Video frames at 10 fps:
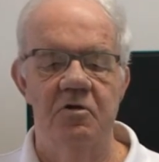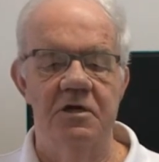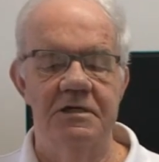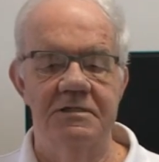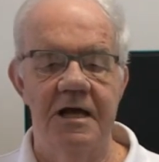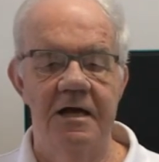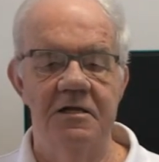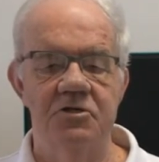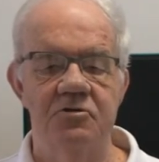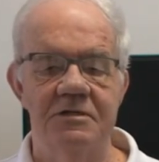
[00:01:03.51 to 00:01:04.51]
are
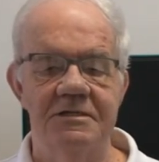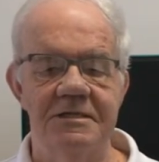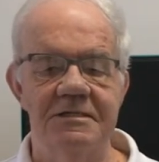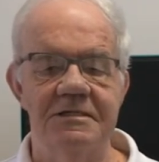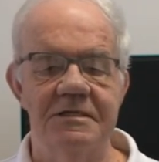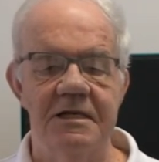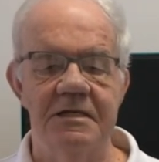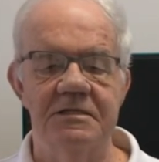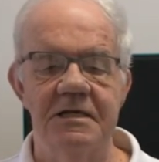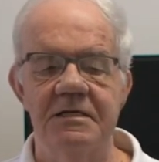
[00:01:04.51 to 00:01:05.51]
designed to assist
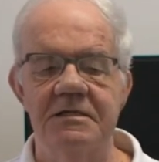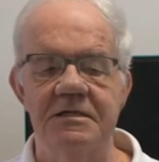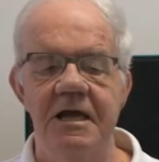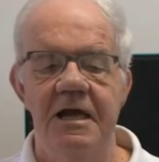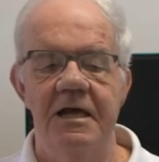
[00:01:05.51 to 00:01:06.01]
citizens